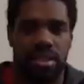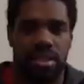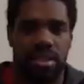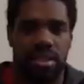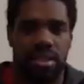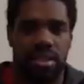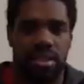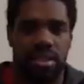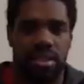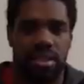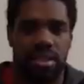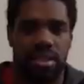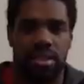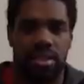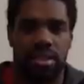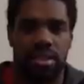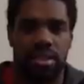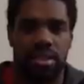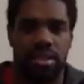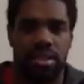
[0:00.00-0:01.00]

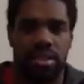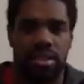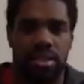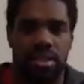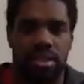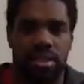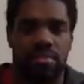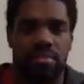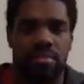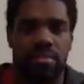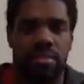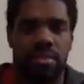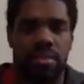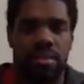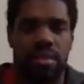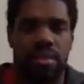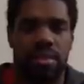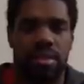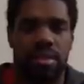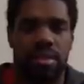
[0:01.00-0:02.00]

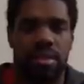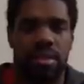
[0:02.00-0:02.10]
The person shown says nothing.